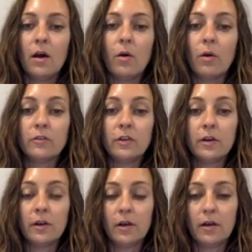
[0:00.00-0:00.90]
Or she
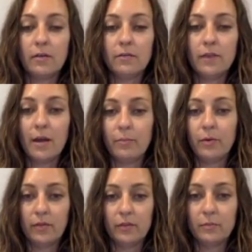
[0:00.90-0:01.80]
could have not
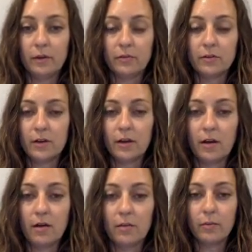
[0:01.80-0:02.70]
put this picture in at
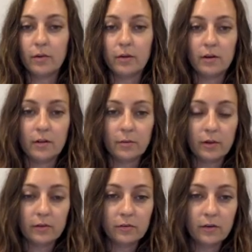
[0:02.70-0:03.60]
all and another
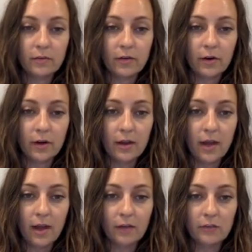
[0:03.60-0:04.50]
picture of her in
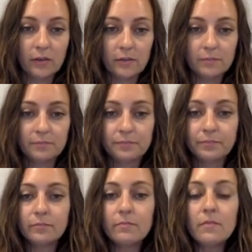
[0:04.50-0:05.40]
action
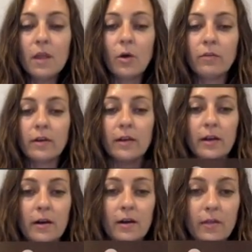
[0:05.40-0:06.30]
over
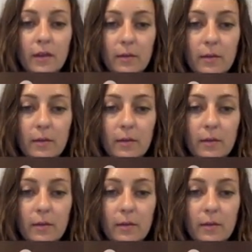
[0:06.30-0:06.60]
here. And then I'm going to